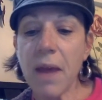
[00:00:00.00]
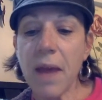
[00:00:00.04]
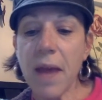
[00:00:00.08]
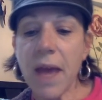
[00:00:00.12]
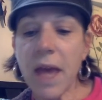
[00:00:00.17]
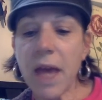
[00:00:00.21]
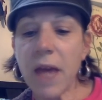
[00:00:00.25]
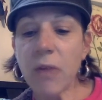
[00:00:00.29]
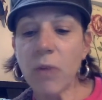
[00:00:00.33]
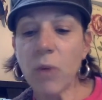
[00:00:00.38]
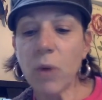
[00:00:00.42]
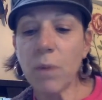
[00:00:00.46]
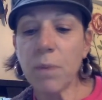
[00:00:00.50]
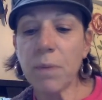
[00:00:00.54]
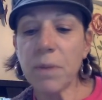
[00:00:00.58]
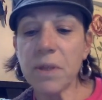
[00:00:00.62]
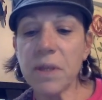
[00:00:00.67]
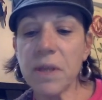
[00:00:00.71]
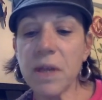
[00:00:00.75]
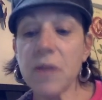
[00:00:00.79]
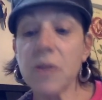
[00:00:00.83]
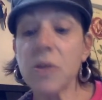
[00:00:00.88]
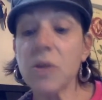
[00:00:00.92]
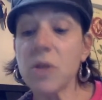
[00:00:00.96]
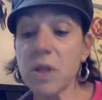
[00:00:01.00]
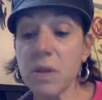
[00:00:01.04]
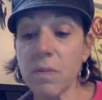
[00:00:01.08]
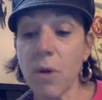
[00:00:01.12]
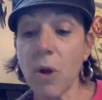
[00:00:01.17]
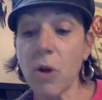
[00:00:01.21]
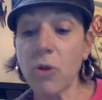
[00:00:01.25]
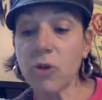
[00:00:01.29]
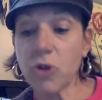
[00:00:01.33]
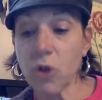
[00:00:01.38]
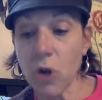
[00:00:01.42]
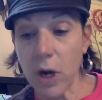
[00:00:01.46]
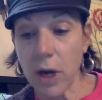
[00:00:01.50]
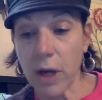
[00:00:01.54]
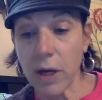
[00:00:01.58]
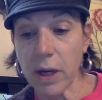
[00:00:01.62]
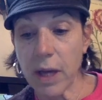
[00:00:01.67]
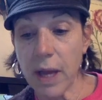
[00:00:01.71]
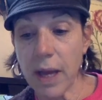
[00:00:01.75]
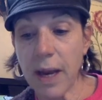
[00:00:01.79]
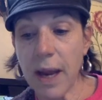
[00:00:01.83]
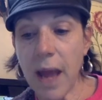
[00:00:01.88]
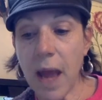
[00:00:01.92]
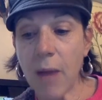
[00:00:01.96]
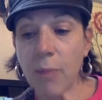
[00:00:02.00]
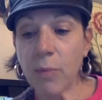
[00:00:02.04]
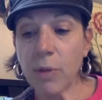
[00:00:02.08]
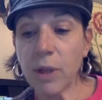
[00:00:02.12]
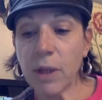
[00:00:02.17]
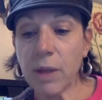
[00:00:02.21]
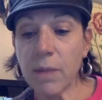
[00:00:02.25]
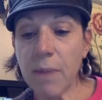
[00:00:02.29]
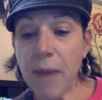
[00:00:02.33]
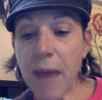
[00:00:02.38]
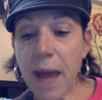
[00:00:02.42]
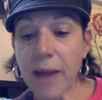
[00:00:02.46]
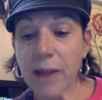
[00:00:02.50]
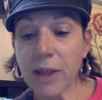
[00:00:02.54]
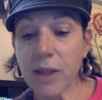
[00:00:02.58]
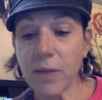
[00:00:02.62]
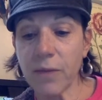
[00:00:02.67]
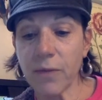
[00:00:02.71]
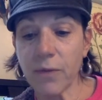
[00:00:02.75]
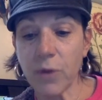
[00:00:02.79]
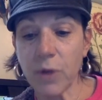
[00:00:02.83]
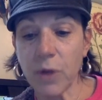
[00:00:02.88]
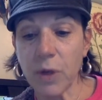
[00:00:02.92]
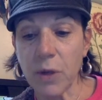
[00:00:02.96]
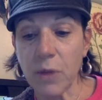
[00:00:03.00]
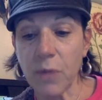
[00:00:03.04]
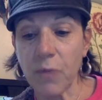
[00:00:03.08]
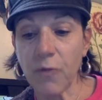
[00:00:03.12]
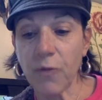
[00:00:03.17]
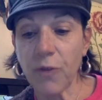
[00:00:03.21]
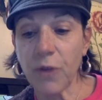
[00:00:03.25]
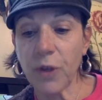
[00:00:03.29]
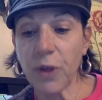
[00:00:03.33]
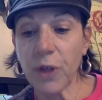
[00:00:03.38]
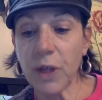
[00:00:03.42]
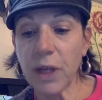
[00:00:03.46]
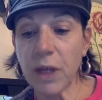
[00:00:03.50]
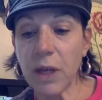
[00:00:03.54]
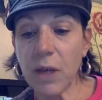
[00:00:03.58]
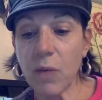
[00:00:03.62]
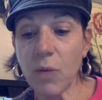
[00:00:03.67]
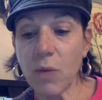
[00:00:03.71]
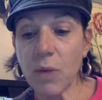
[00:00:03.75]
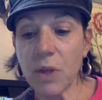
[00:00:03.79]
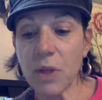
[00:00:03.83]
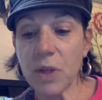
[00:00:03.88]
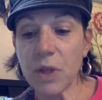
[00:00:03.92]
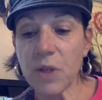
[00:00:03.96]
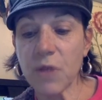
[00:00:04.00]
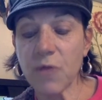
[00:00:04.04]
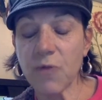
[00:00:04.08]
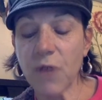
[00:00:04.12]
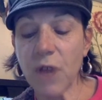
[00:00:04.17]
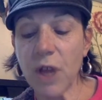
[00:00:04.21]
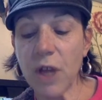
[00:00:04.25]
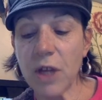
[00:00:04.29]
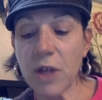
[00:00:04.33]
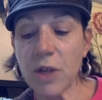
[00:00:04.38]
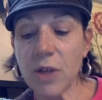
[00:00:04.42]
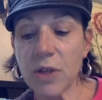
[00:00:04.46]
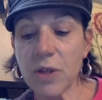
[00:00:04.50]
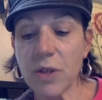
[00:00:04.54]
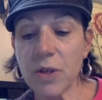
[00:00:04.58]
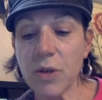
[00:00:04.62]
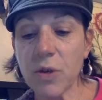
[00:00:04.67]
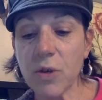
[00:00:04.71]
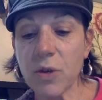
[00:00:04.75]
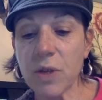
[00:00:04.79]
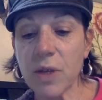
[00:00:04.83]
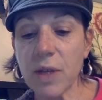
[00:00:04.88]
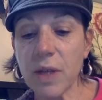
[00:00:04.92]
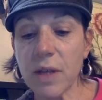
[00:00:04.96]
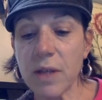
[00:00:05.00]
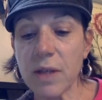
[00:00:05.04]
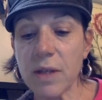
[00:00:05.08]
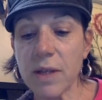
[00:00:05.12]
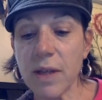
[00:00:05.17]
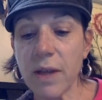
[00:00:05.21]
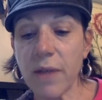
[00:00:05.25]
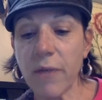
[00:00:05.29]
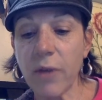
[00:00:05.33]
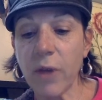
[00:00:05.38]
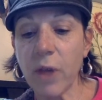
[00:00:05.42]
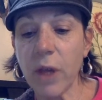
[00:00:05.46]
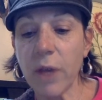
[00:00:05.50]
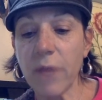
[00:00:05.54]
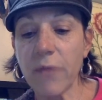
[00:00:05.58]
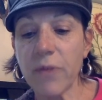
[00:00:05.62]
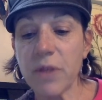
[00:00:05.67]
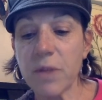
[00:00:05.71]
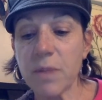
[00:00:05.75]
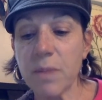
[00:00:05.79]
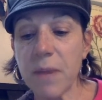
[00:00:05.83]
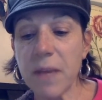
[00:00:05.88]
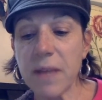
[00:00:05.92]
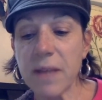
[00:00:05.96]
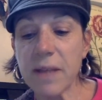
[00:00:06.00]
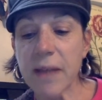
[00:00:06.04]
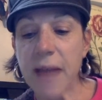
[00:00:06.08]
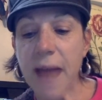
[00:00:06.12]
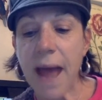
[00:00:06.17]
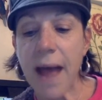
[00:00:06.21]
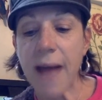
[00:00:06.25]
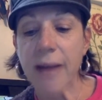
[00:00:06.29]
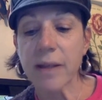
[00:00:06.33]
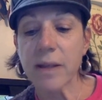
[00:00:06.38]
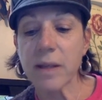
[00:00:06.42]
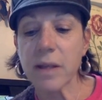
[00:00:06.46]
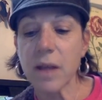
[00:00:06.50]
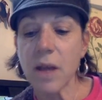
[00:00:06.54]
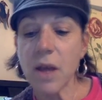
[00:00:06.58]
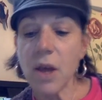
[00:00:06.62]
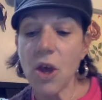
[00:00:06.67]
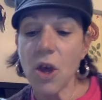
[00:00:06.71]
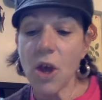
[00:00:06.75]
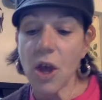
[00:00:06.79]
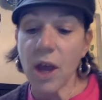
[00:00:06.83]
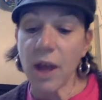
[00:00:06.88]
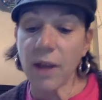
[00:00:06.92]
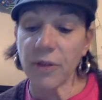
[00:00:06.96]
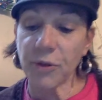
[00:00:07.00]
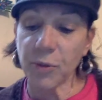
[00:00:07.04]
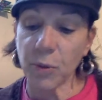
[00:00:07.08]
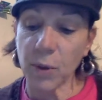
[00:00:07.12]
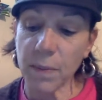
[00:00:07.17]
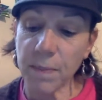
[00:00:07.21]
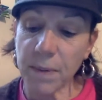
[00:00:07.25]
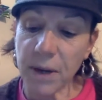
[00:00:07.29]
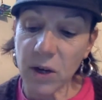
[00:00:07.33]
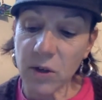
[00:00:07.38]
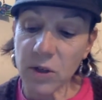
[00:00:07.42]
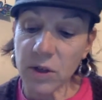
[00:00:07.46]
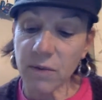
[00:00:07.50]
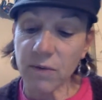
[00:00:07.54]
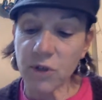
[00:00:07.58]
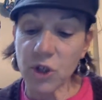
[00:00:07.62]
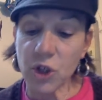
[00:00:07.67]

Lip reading: Edward possessed a small trunk, and Abilene packed it for him, filling it with his finest suits and several of his best hats and 3 pairs of